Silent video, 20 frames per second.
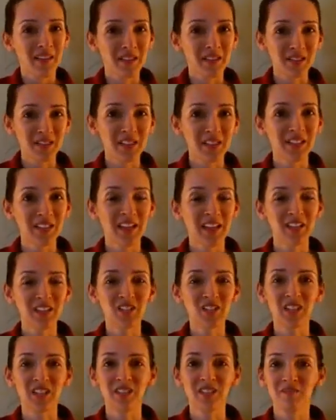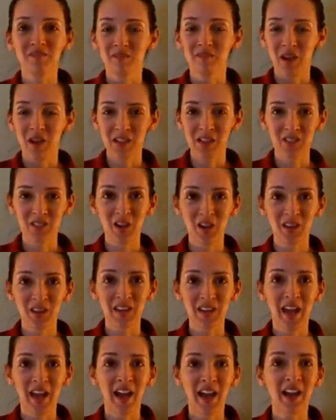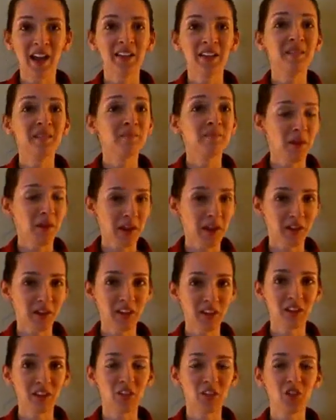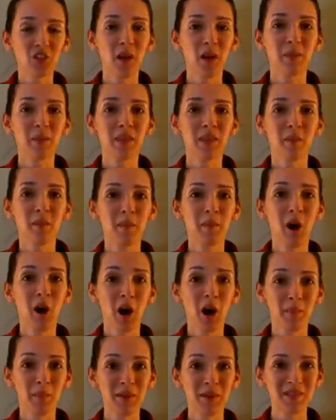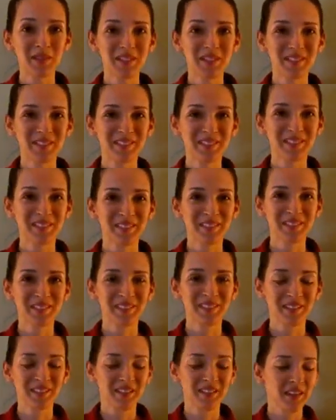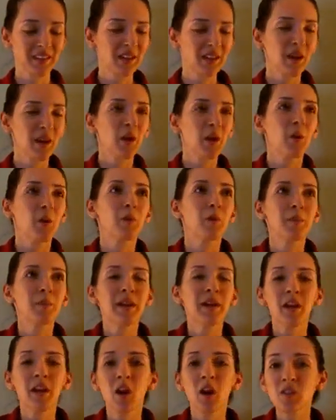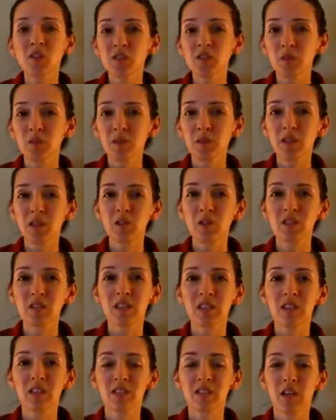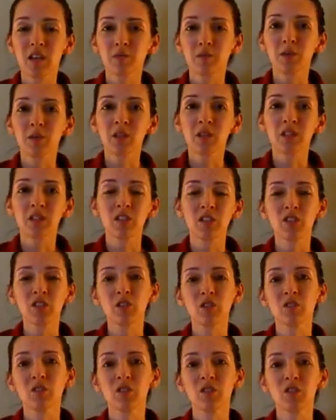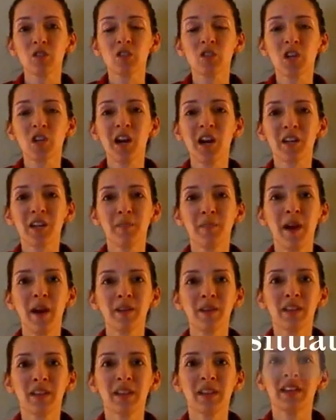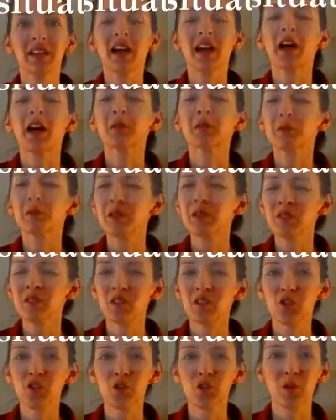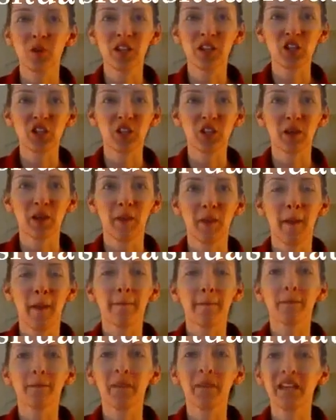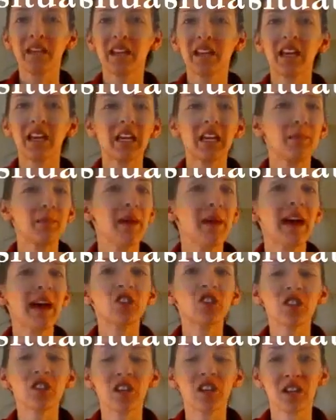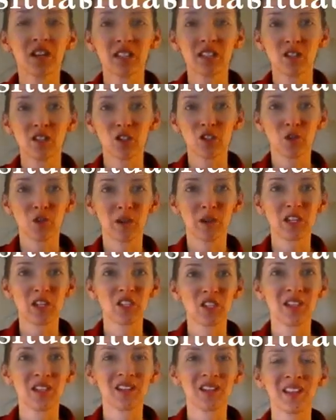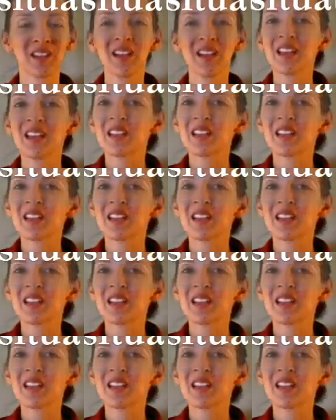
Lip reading: There's a connection. I saw the ad, I got the job in the Bahamas. We might also be using these unreal conditionals to talk about an unreal situation, meaning an imaginary situation.